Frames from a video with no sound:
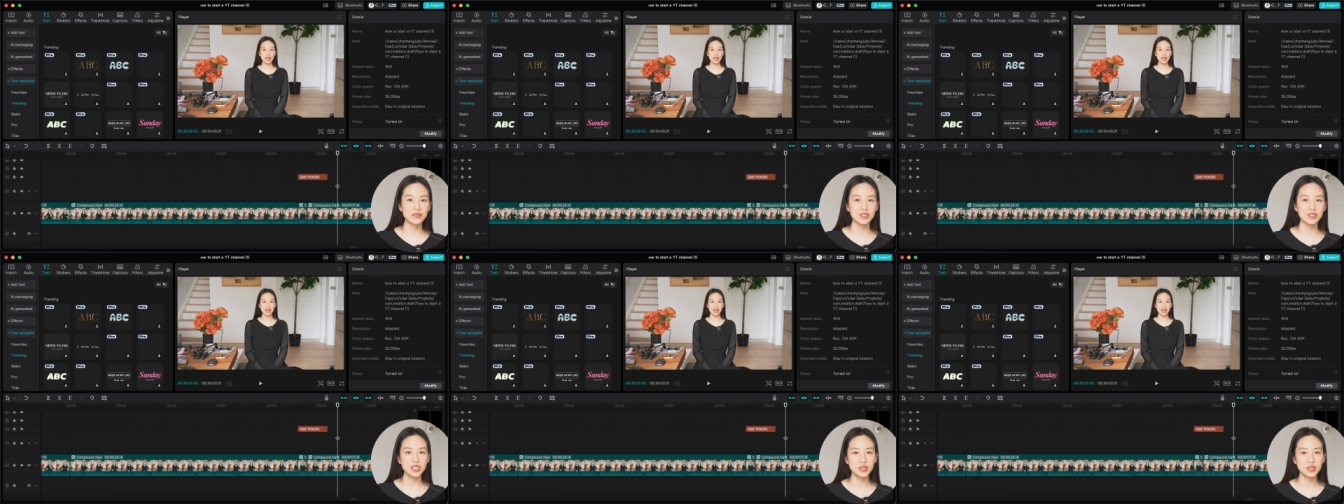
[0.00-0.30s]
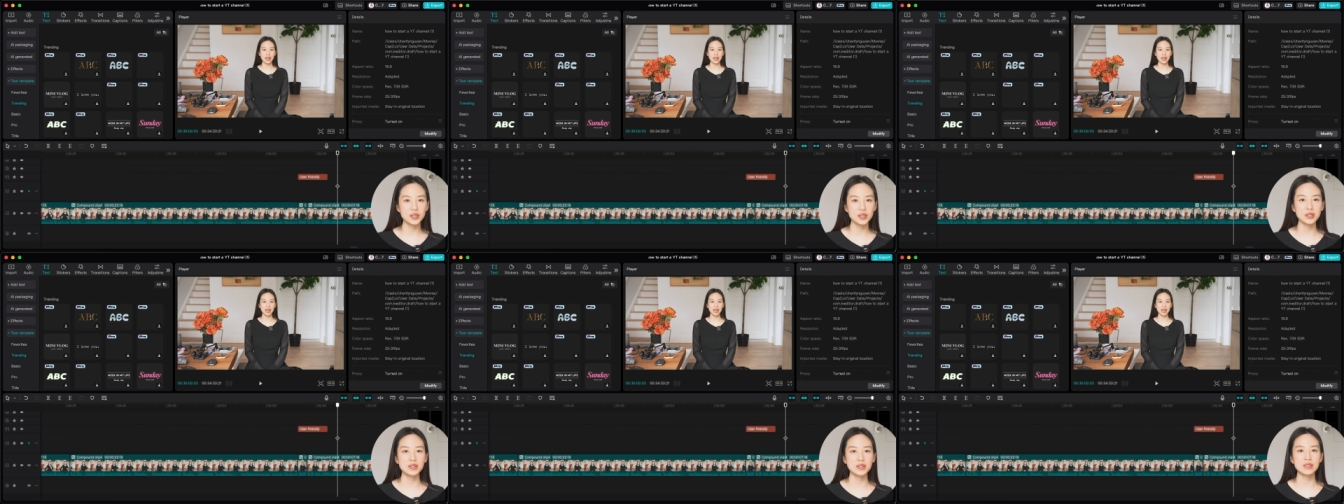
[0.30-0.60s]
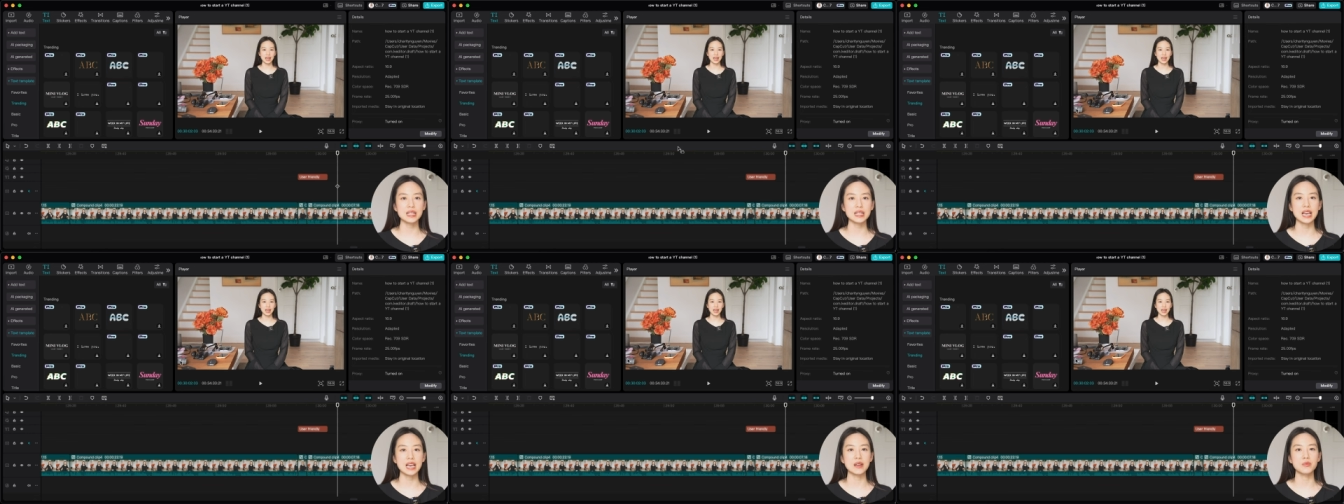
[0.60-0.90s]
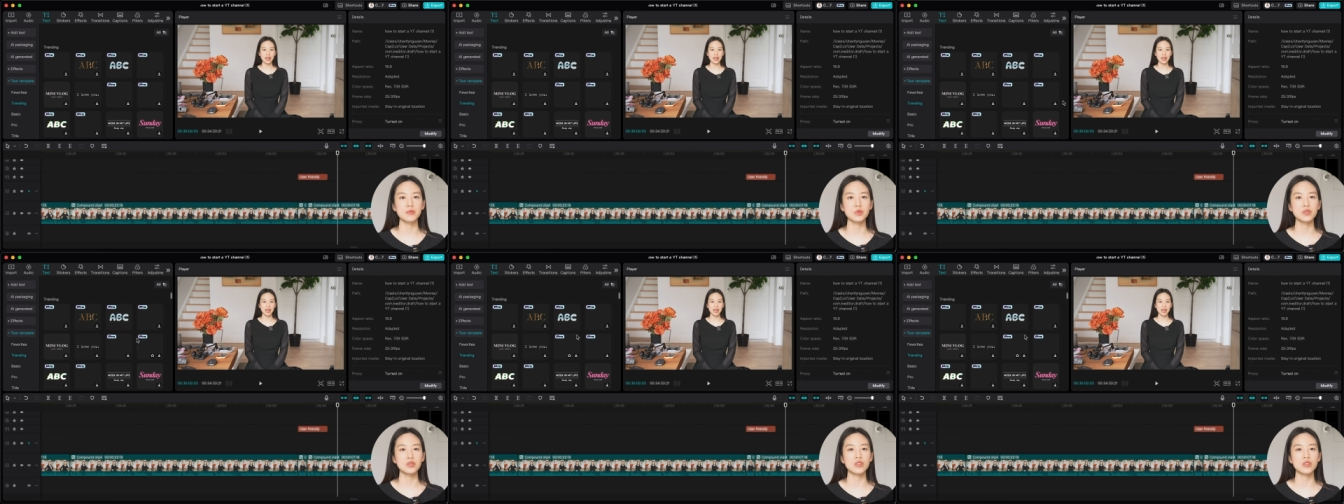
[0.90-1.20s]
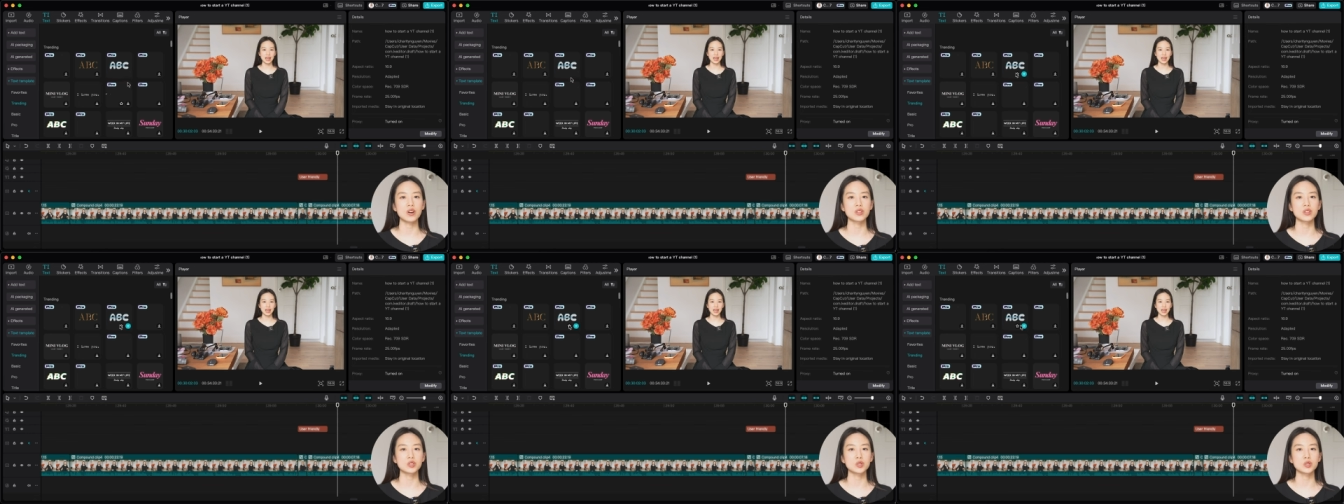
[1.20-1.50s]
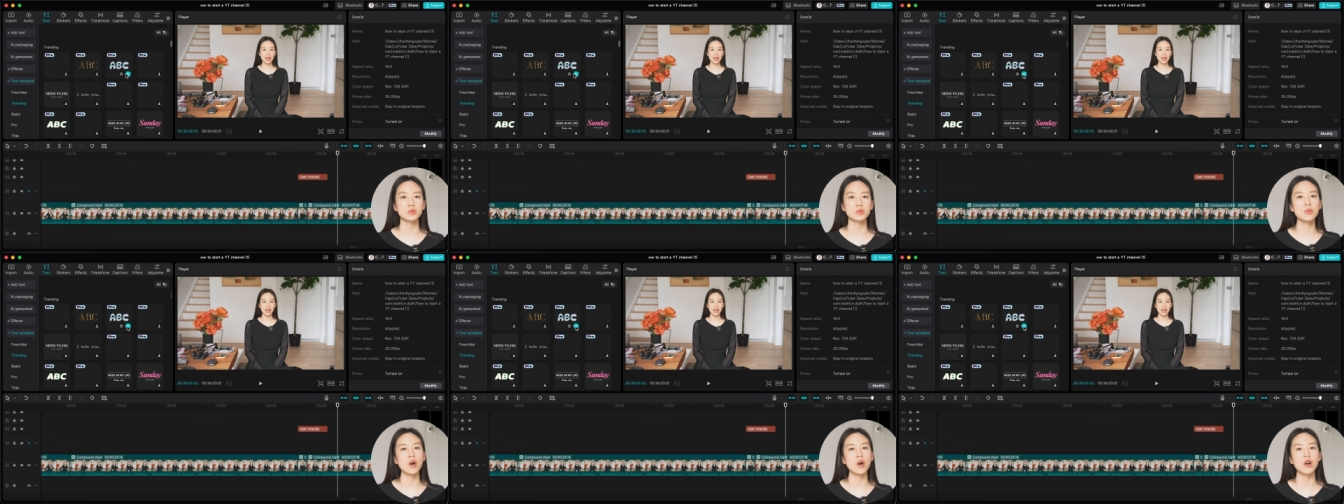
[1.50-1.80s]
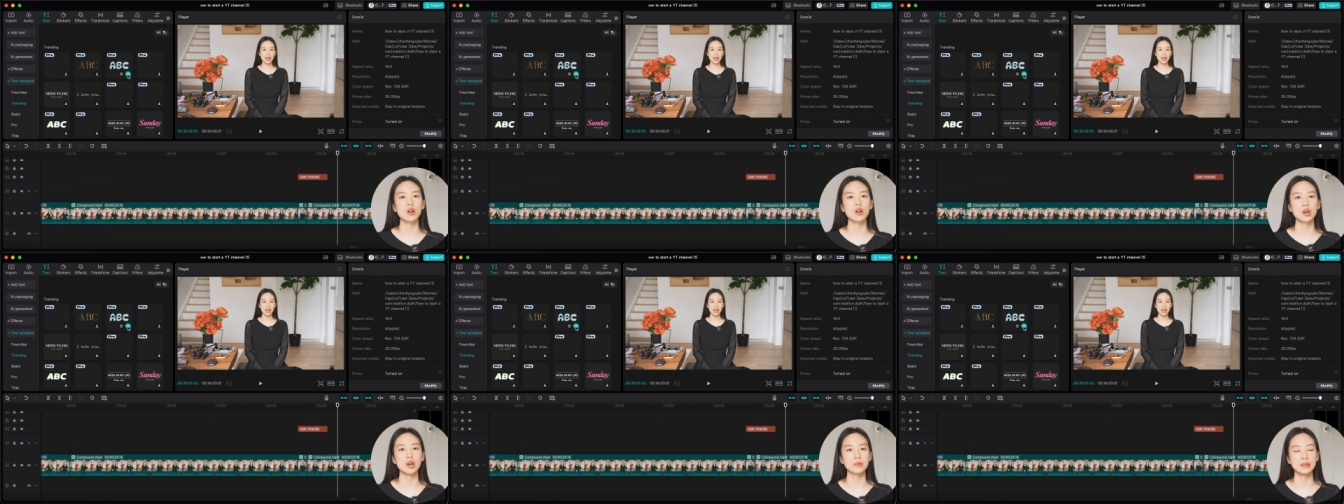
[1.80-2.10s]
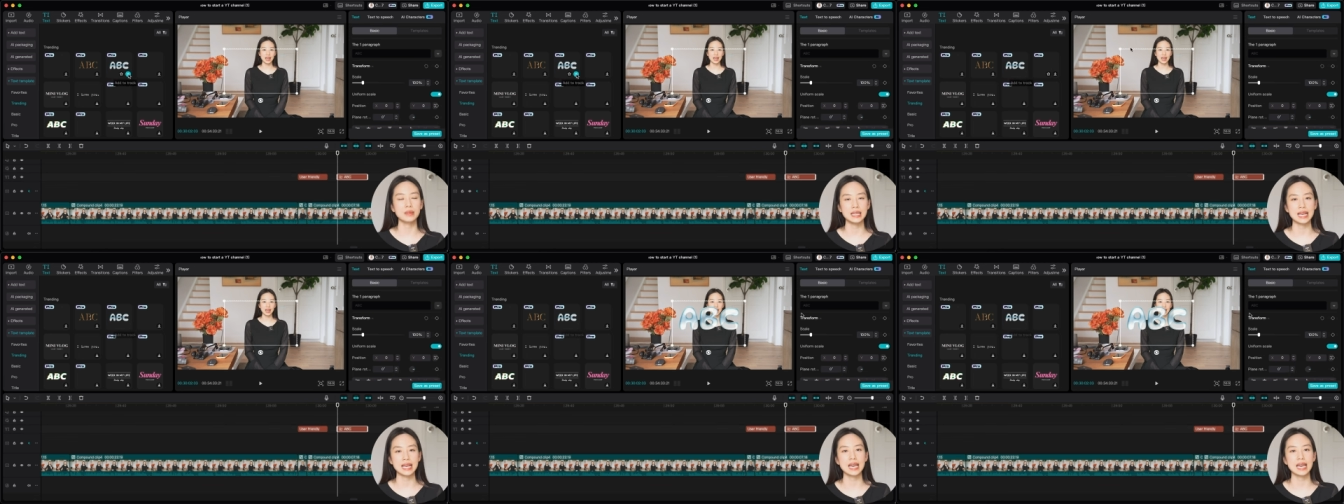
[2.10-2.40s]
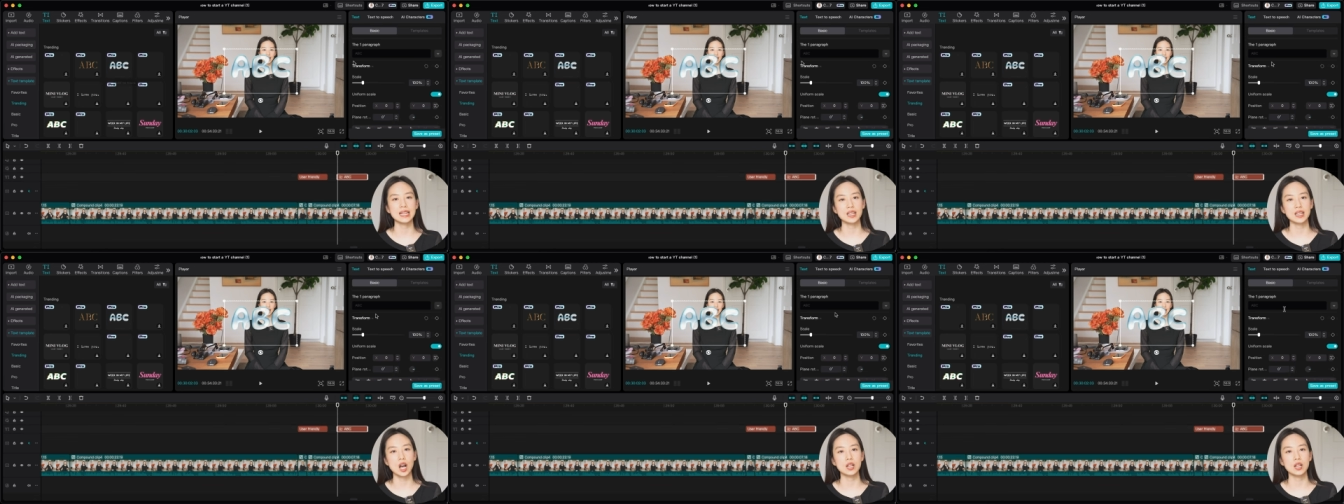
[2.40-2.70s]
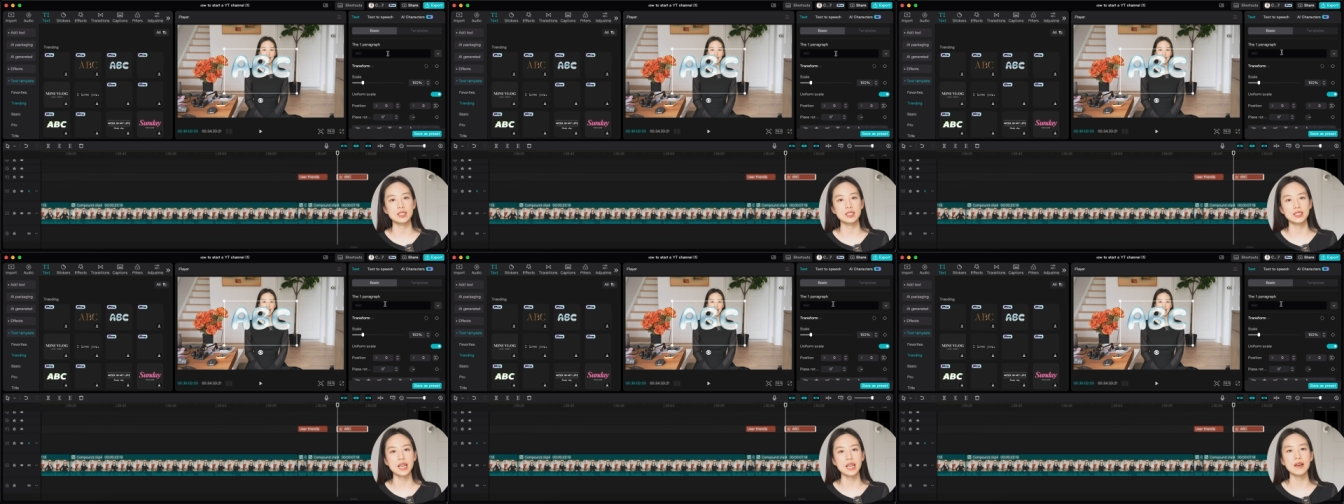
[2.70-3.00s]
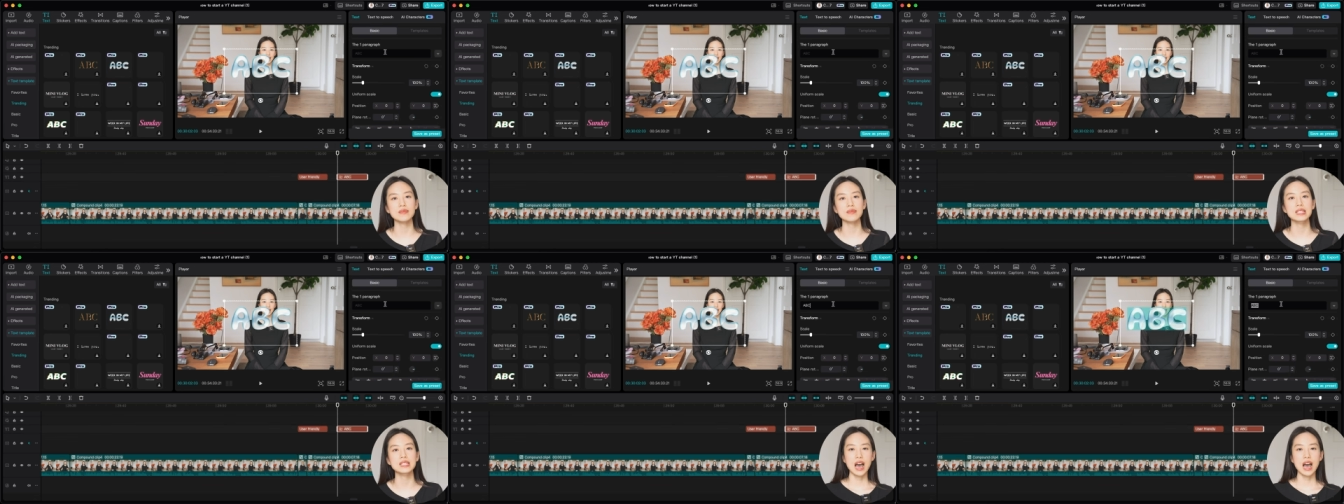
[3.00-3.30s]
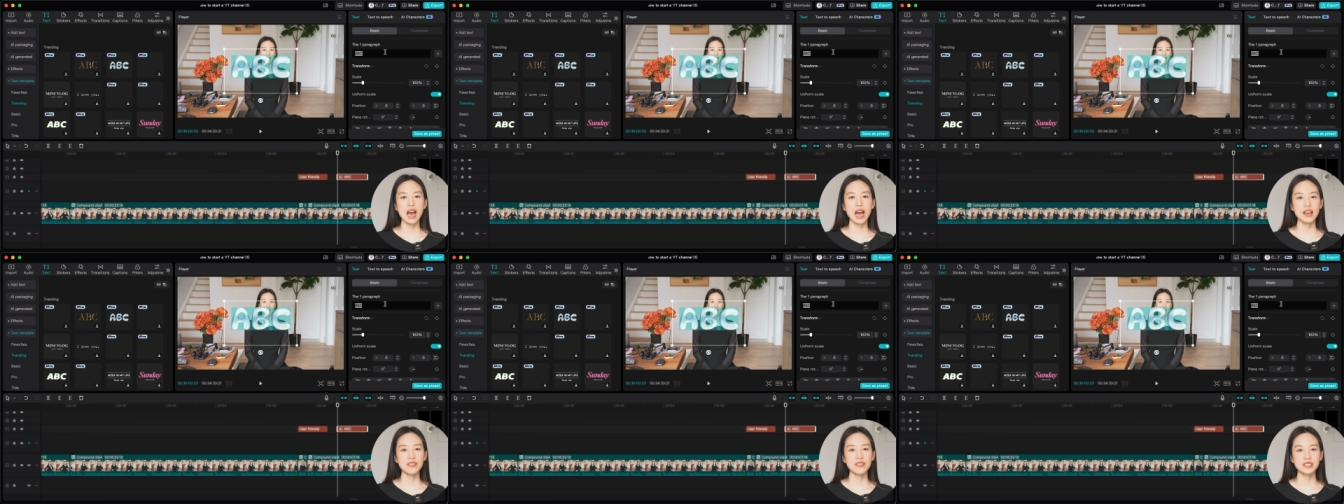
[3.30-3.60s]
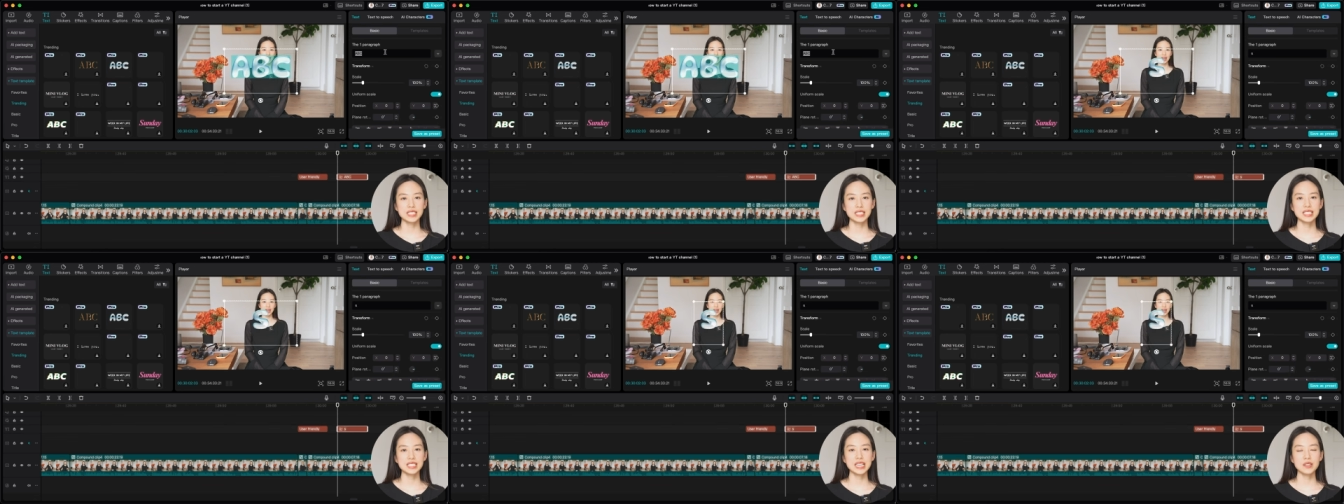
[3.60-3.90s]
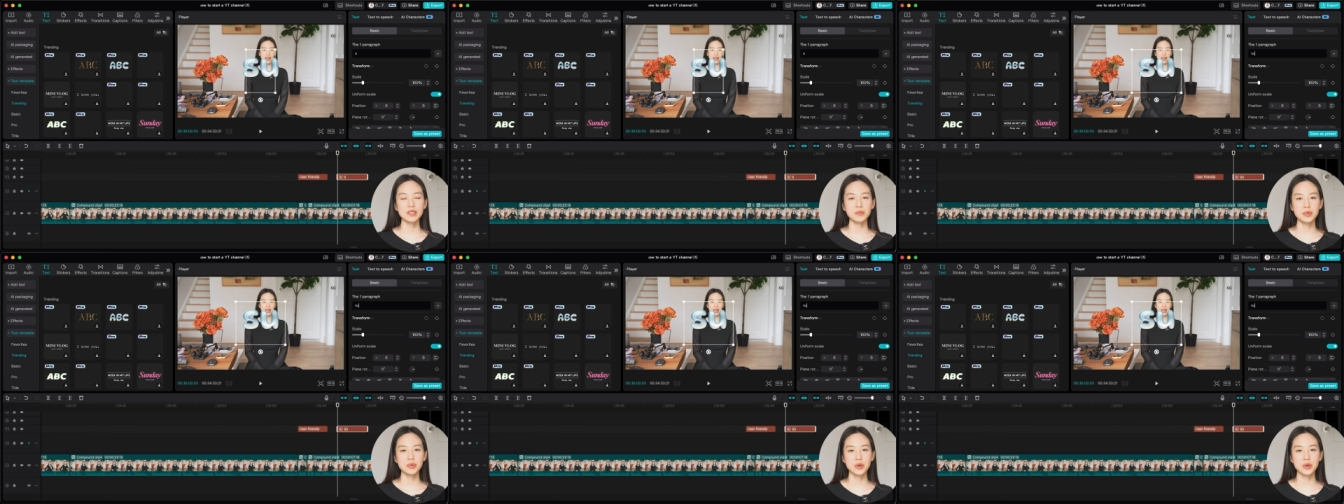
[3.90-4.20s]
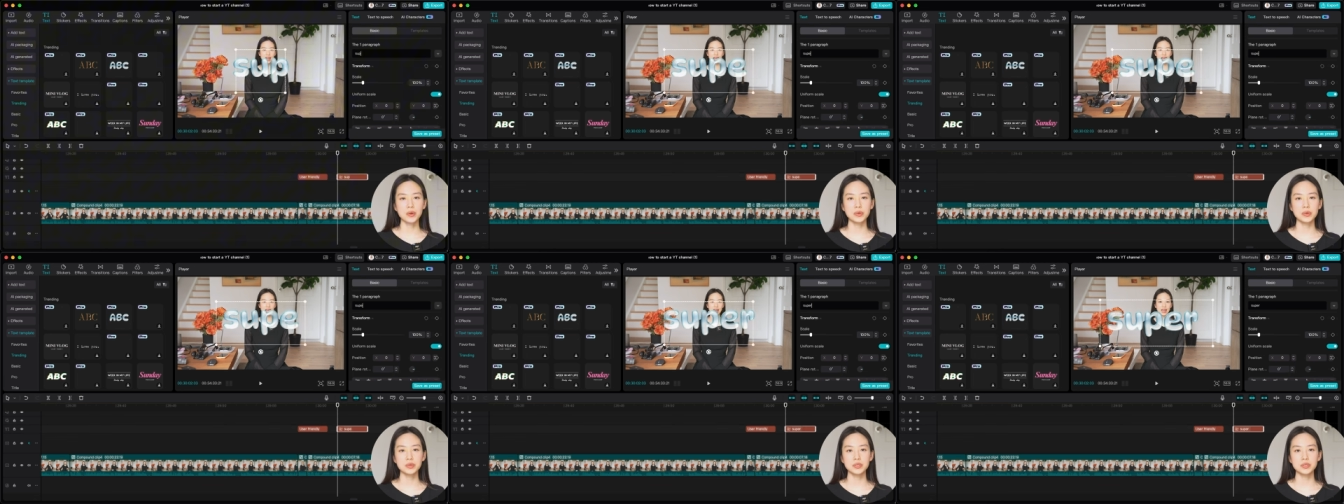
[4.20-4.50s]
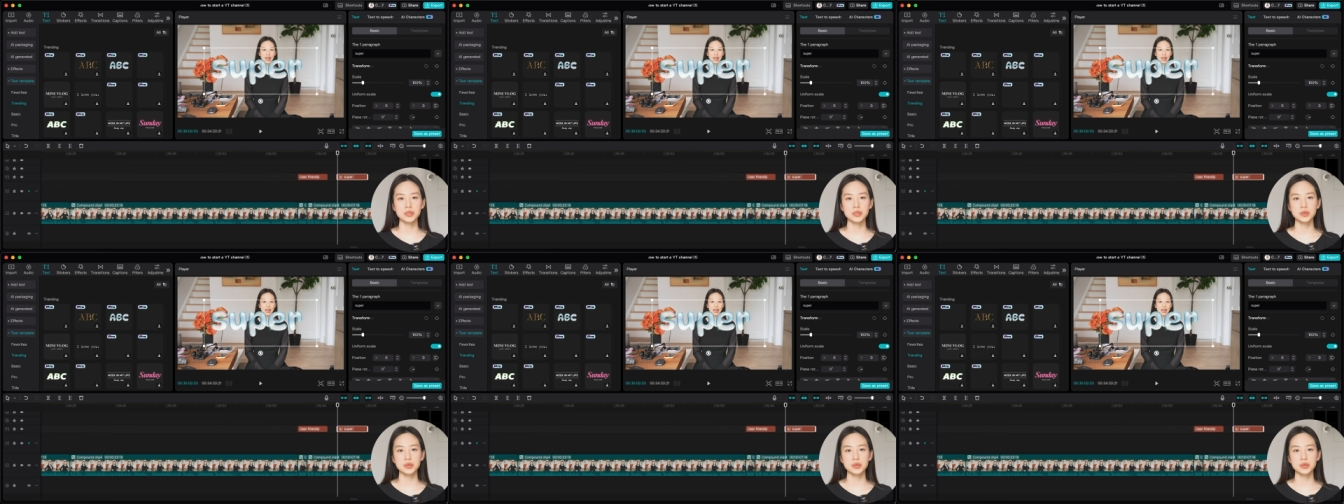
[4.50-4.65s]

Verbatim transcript: videos and move on to more complicated concepts. I've seen pros